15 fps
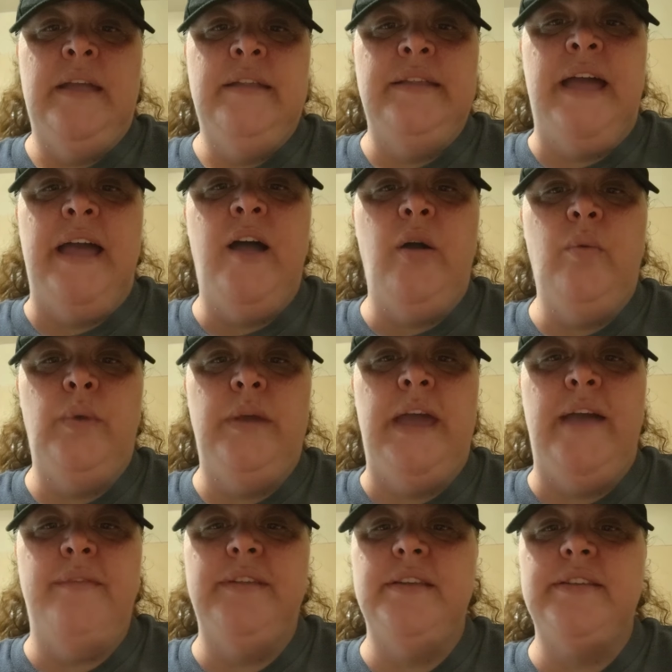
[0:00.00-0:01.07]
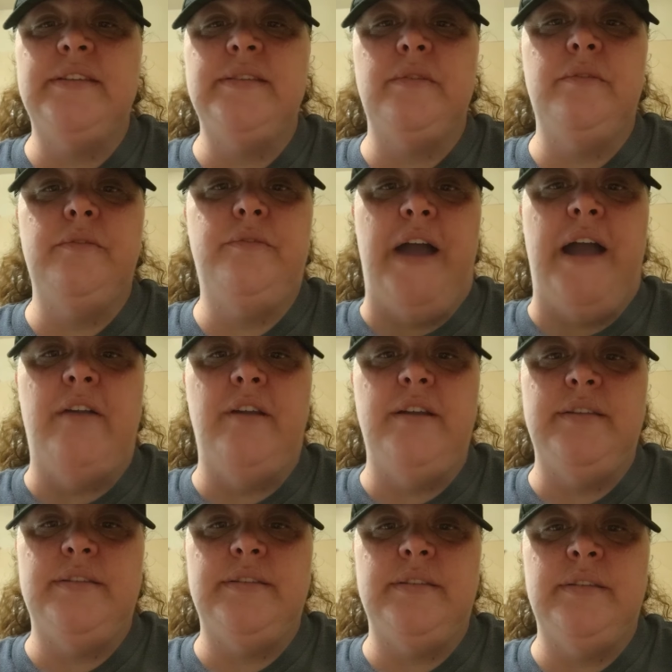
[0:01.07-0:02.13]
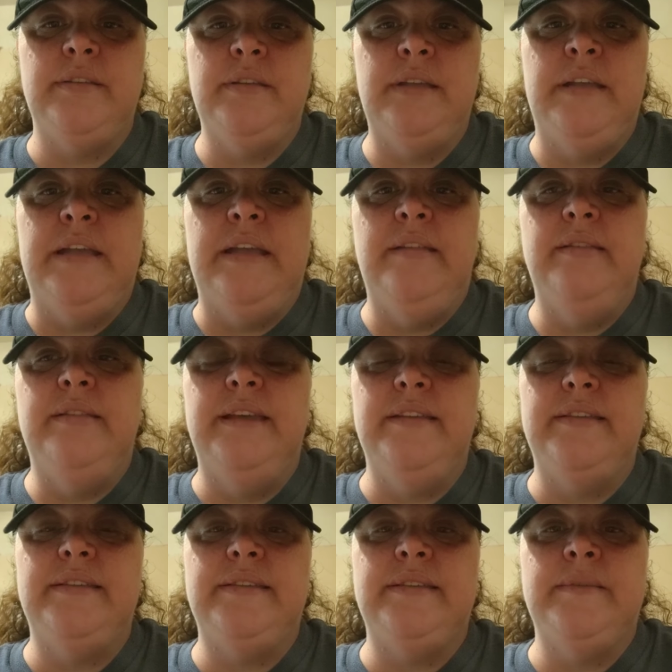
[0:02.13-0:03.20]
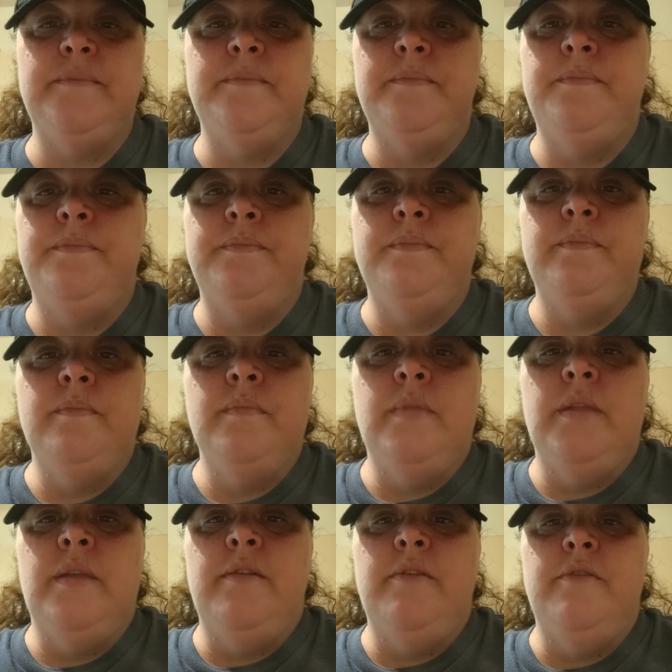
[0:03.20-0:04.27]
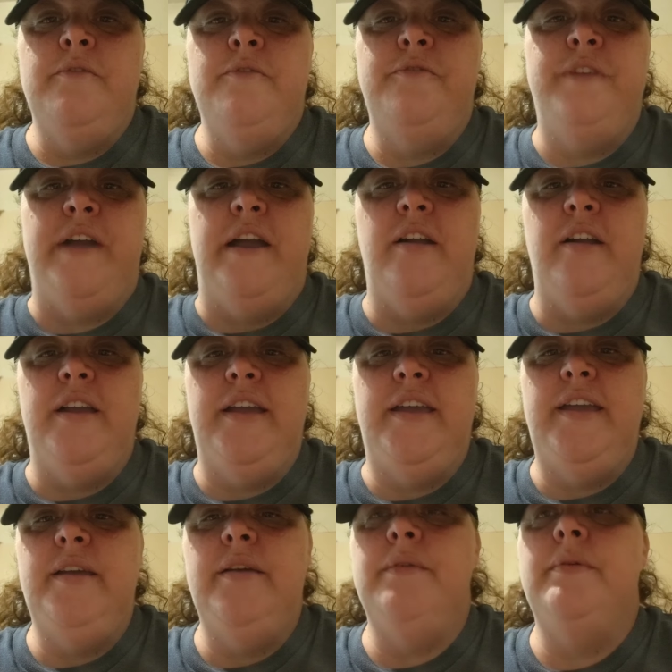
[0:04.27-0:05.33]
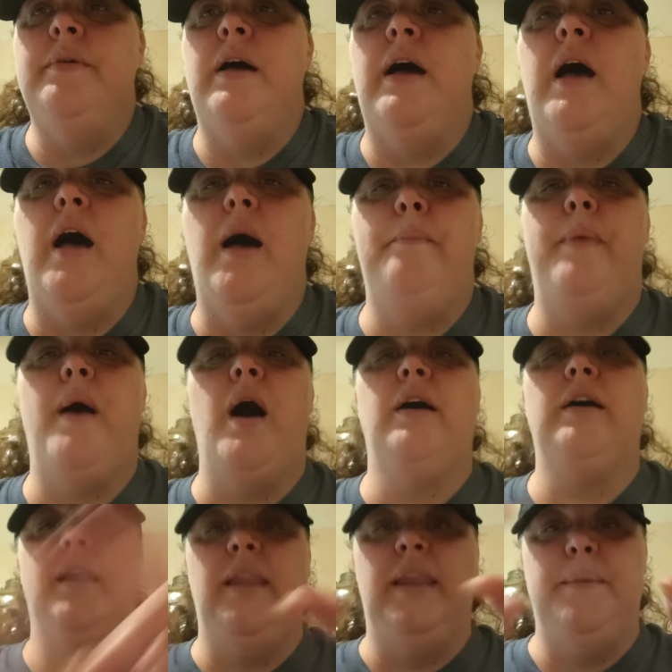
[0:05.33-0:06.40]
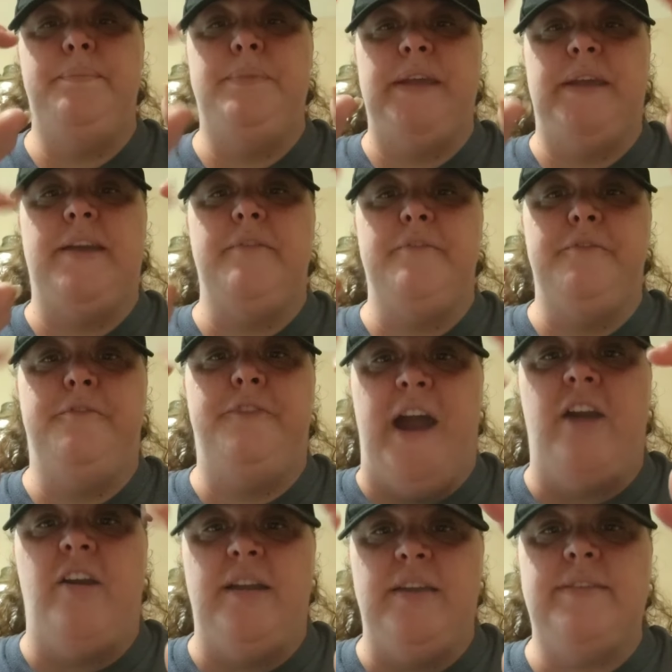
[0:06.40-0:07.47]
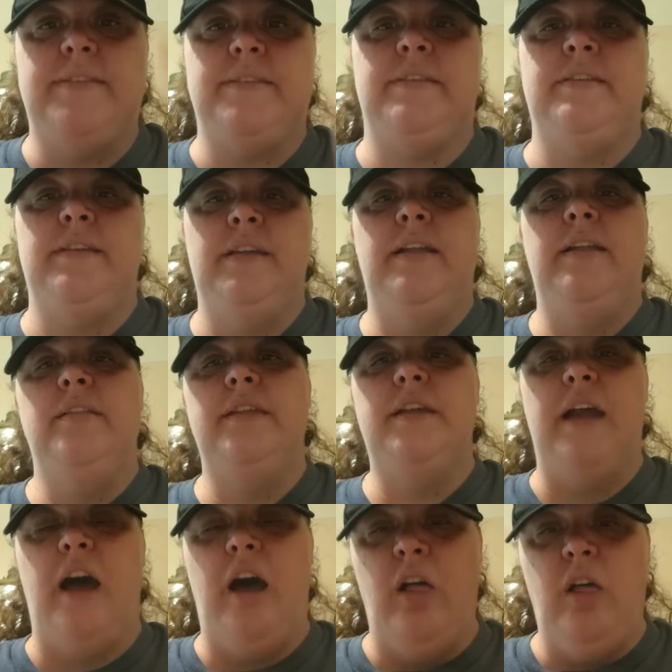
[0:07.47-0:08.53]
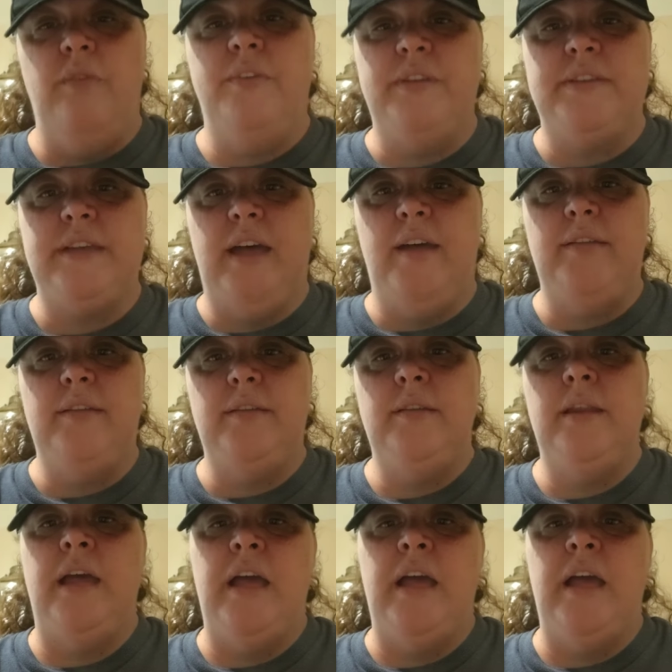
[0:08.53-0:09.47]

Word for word: Now we have this virus, this very apocalyptic virus that all of a sudden